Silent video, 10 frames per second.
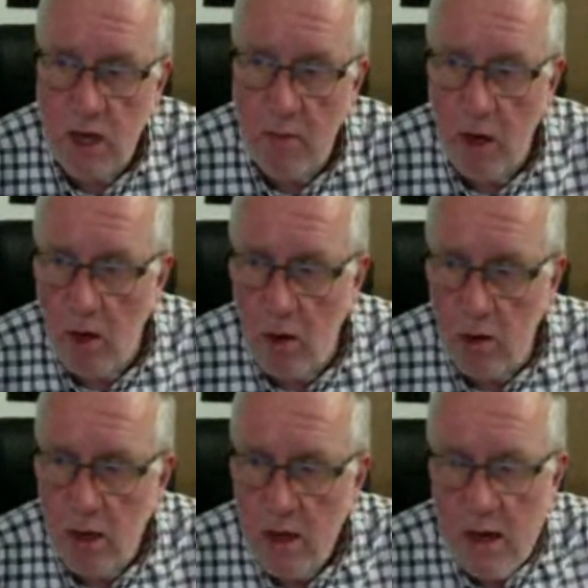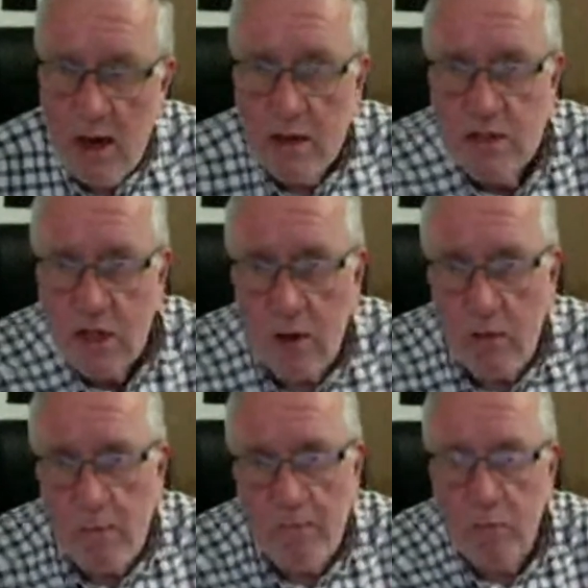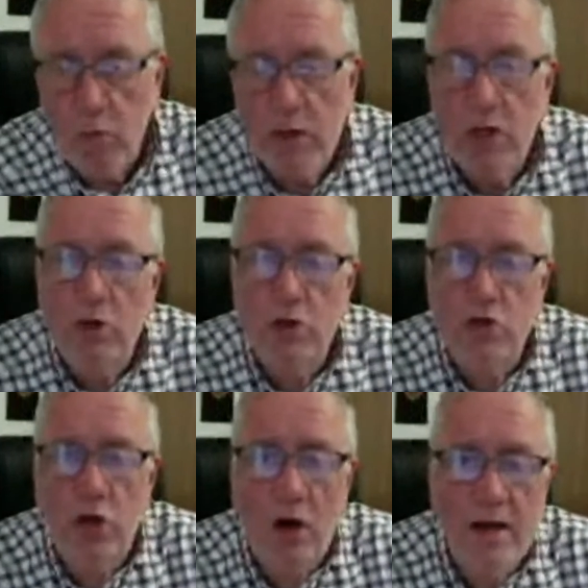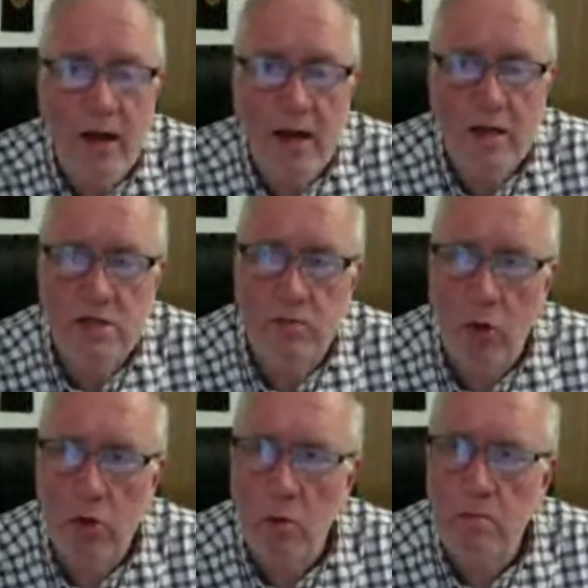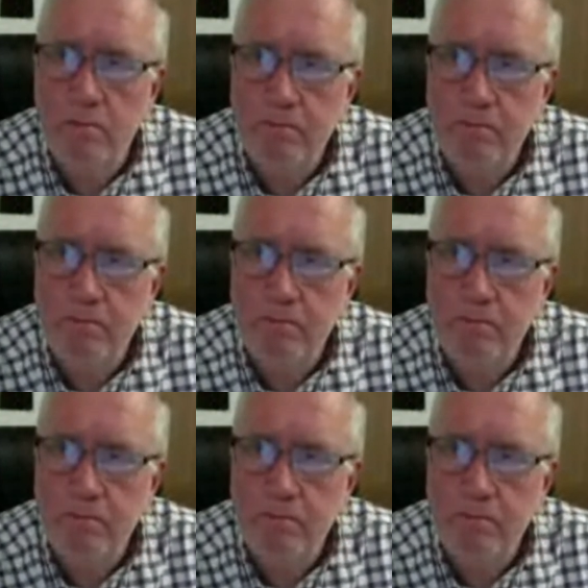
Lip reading: would come along. So we could try that as a model.